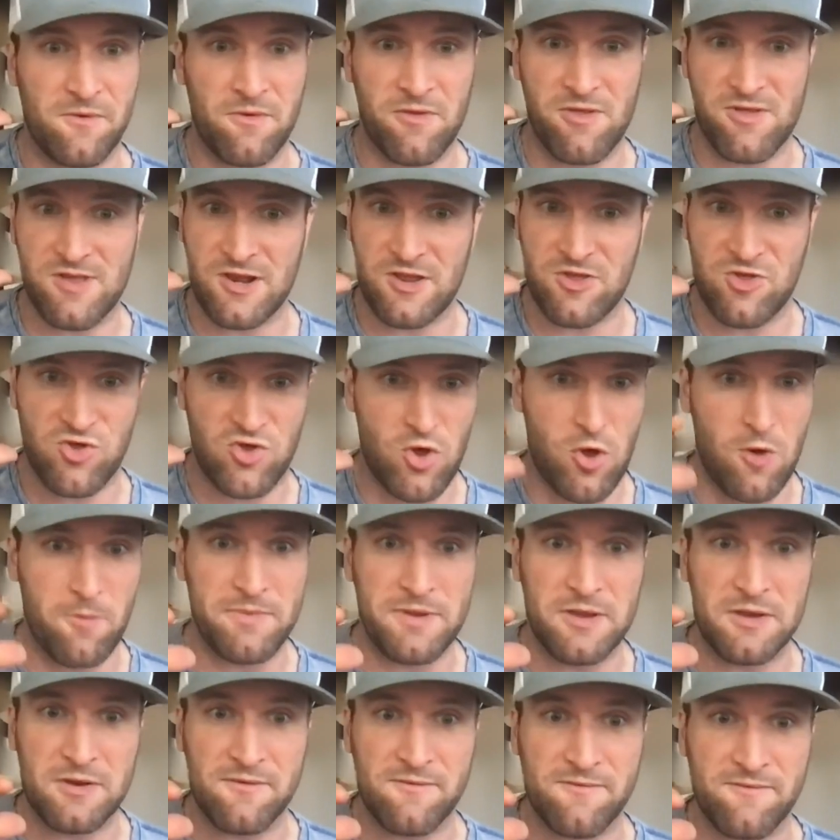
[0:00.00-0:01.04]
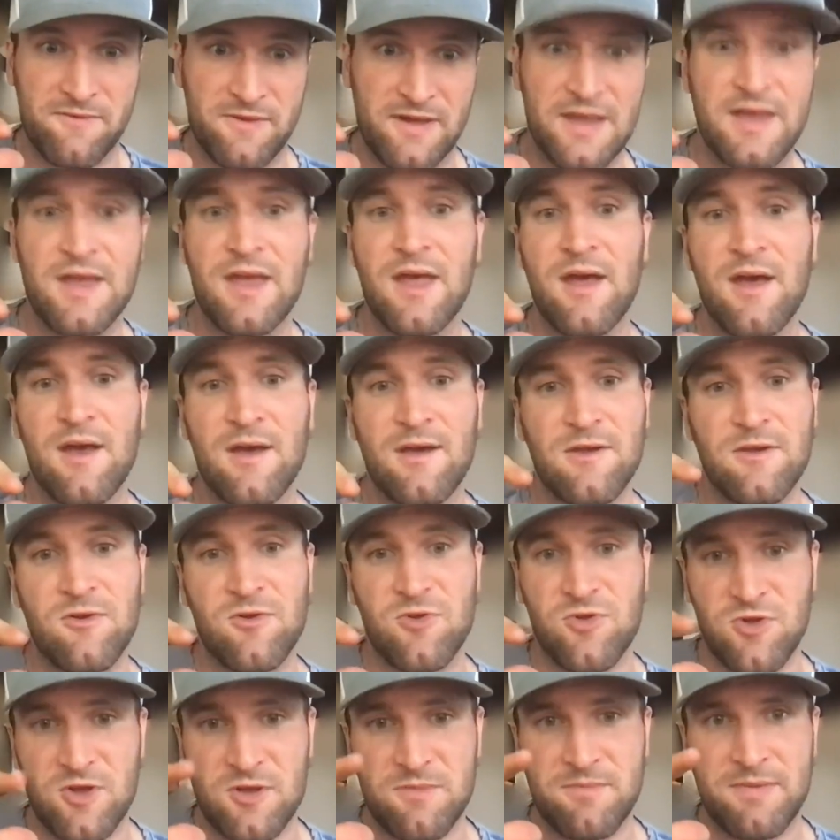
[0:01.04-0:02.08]
It's going to show beautifully. You
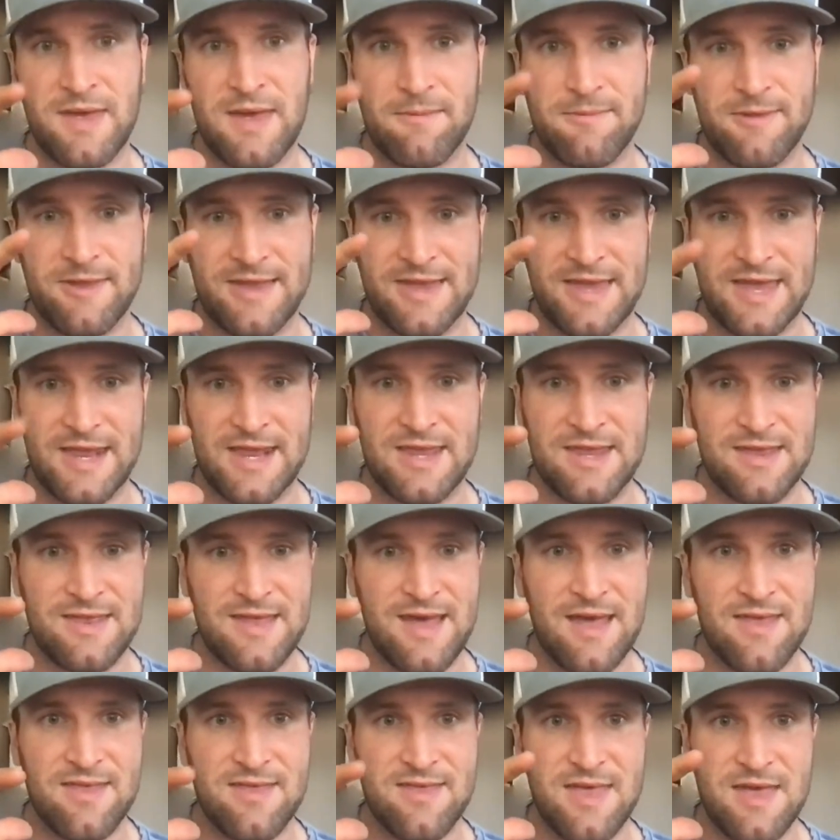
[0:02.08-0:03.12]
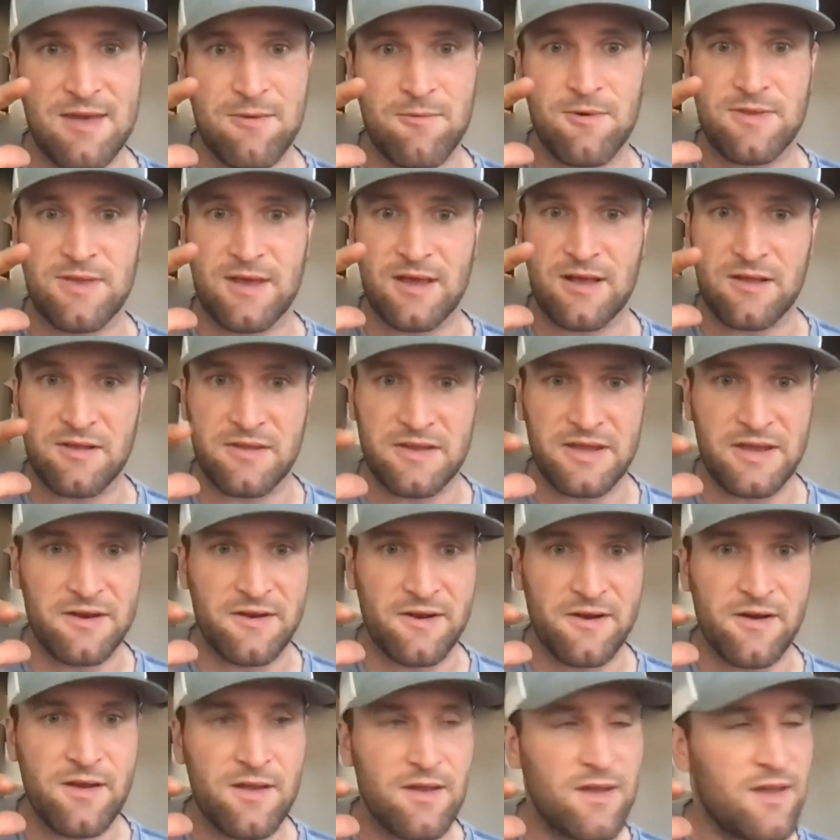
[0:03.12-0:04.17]
should be able to get into that thing with a
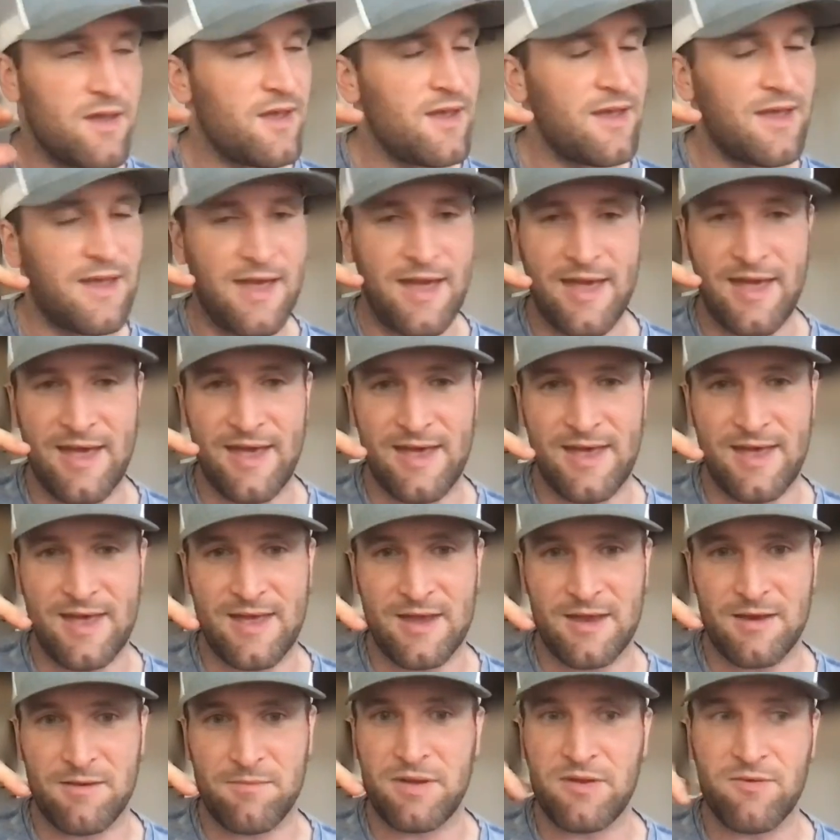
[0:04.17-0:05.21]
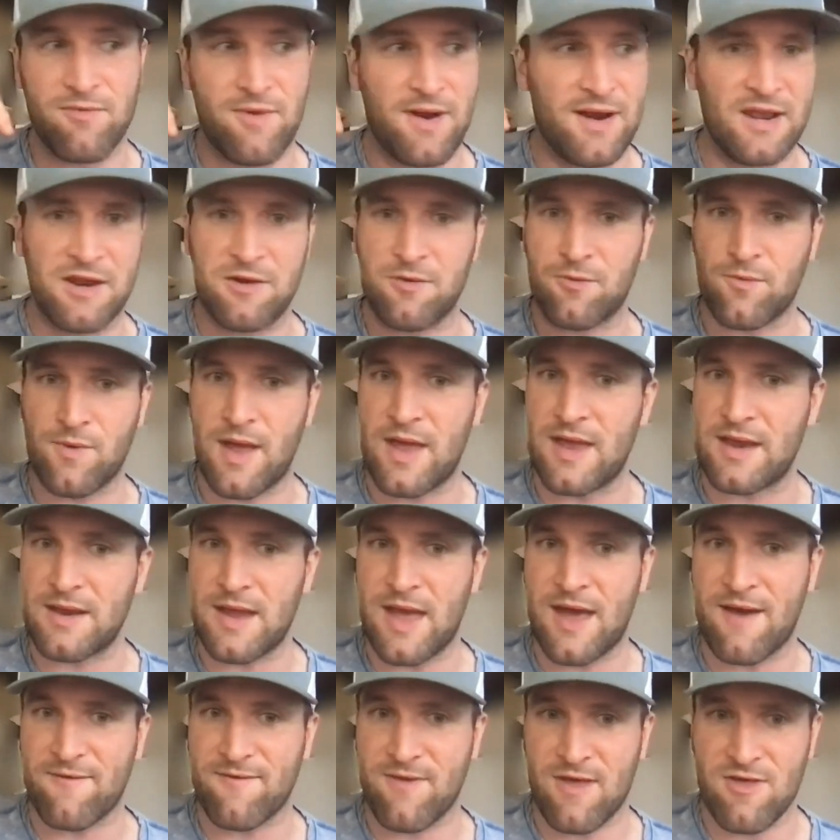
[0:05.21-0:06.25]
cleaner and be ready to rent
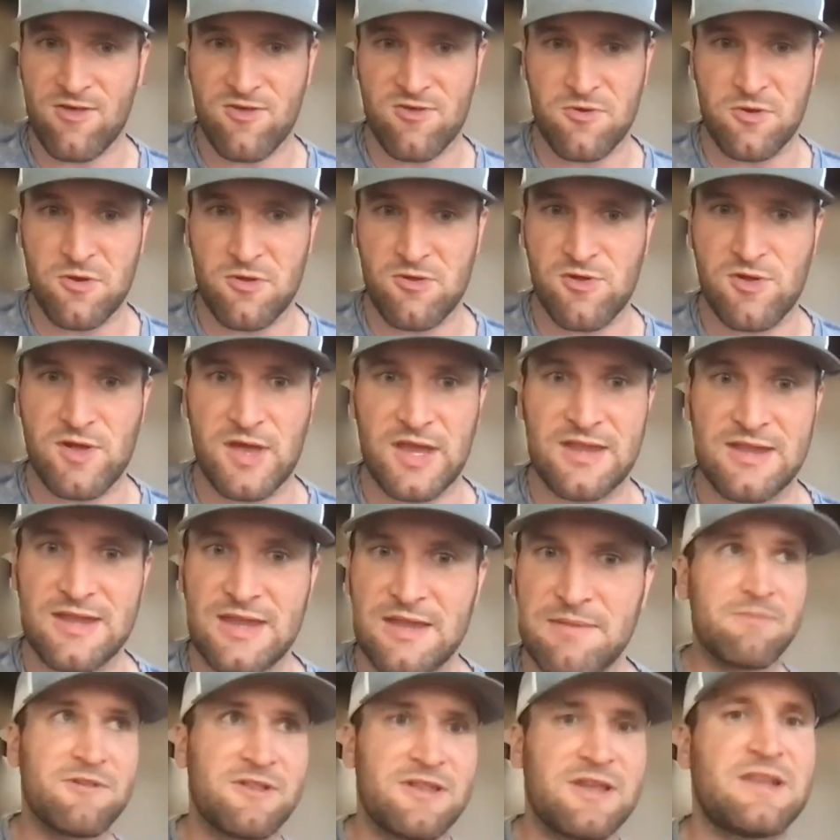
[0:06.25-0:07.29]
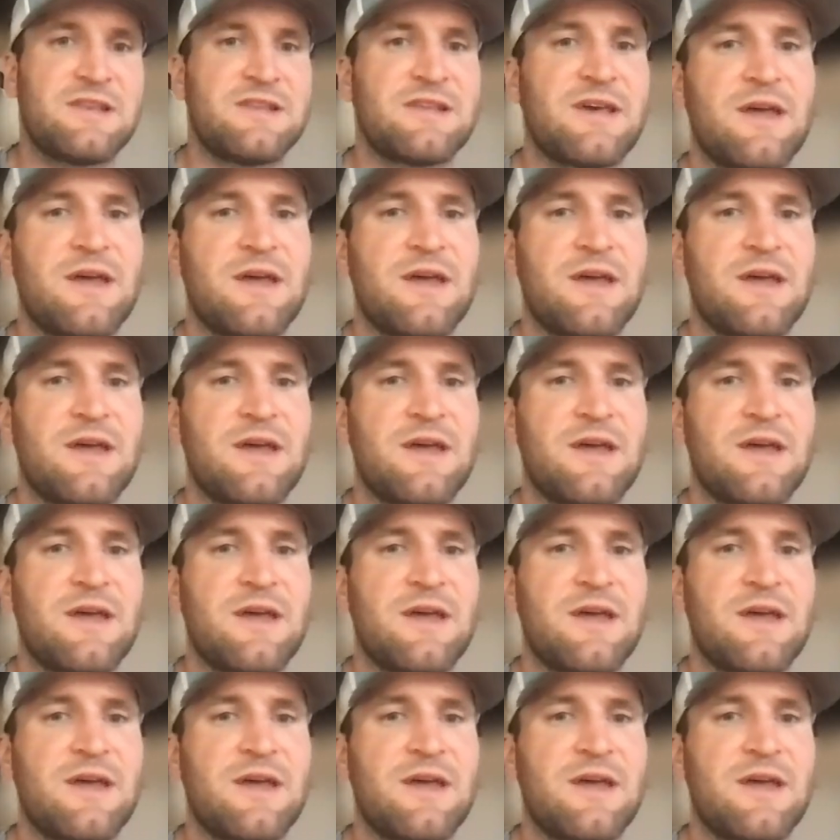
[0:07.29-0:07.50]
as soon as you get a deep clean.